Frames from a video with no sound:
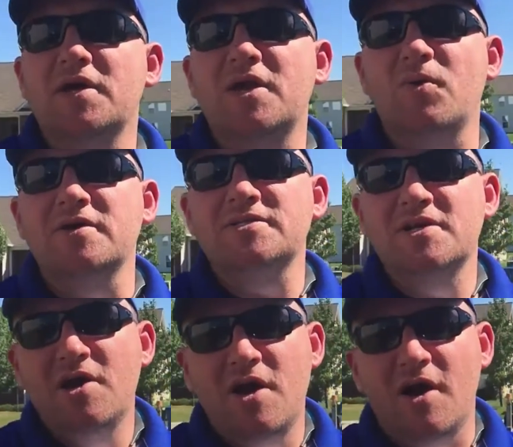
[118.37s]
anyways,
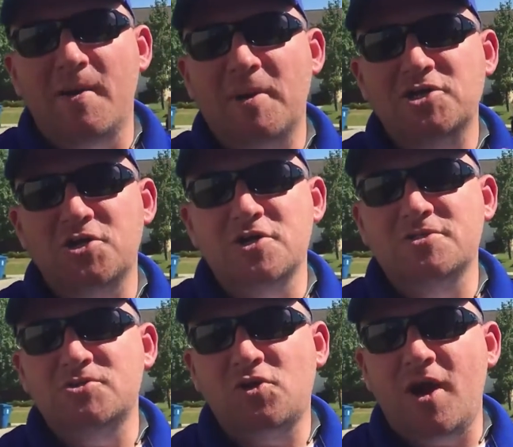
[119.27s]
uh, make sure you
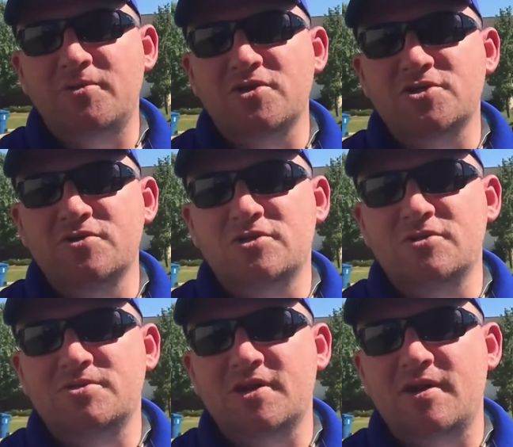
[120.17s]
subscribe to this
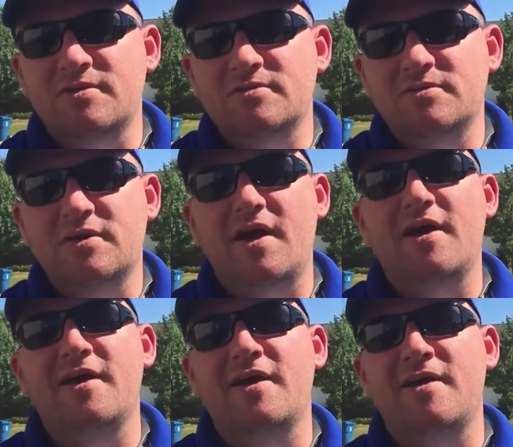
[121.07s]
YouTube channel
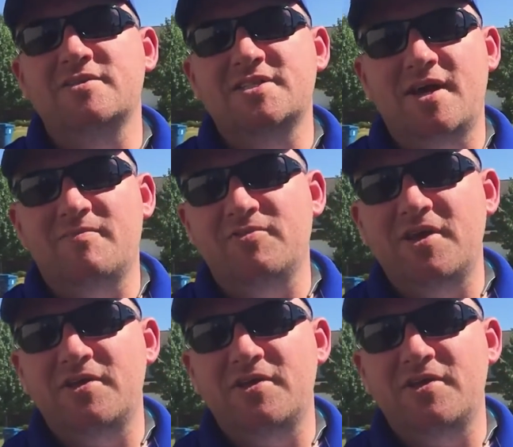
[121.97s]
and sign up for